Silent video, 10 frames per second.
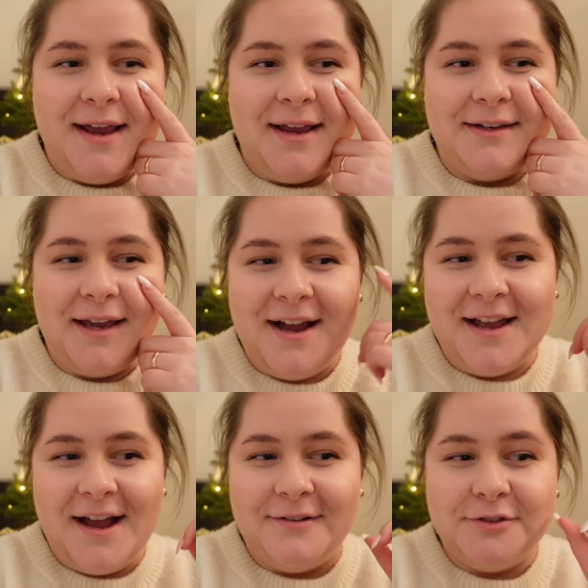and I
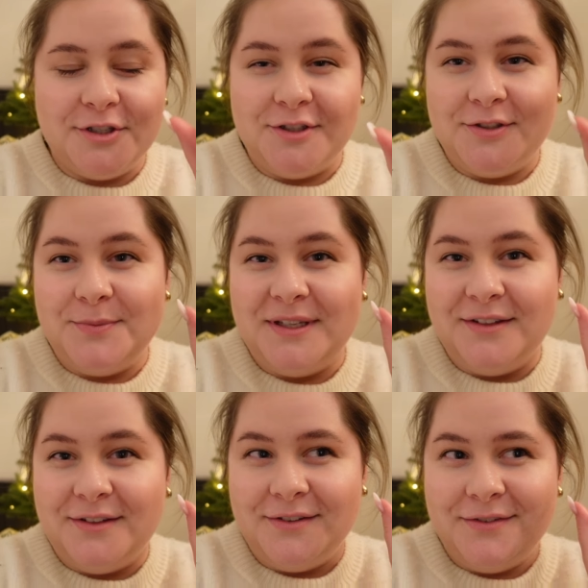have just
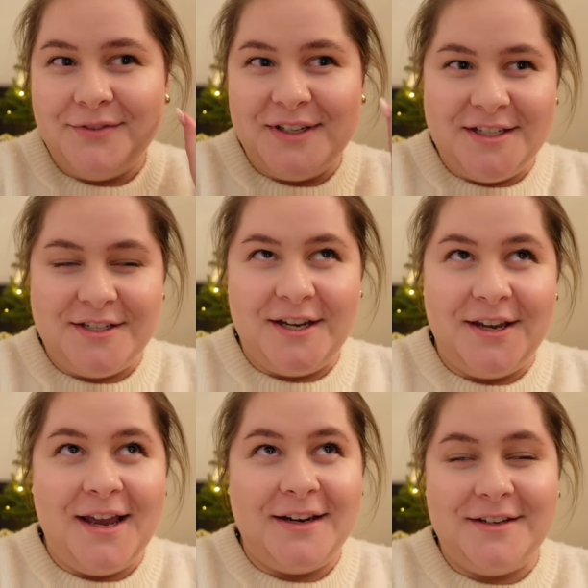been
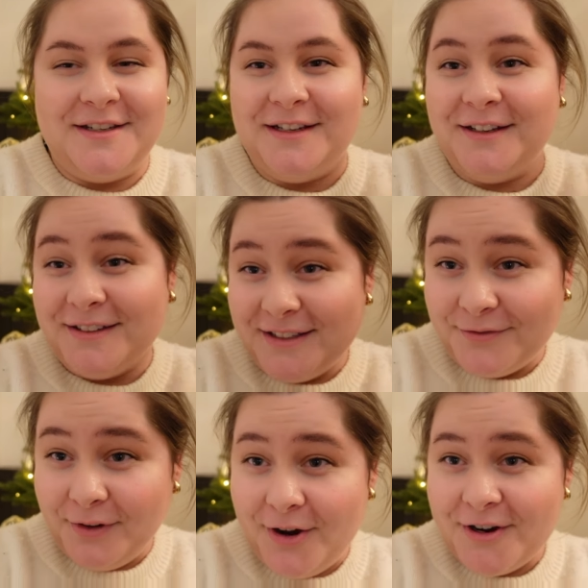finishing editing this
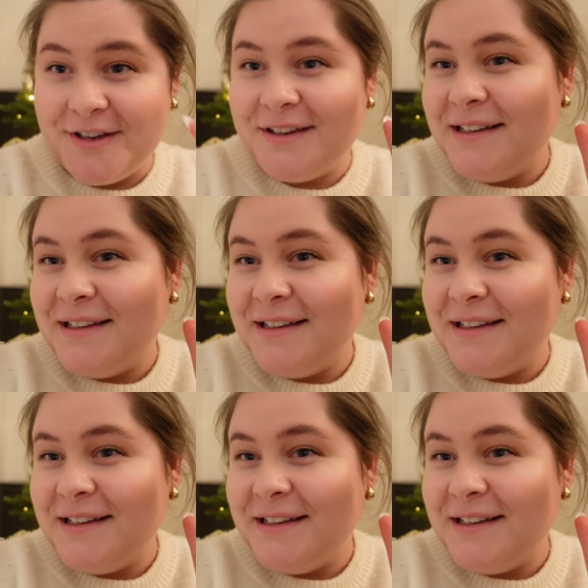vlog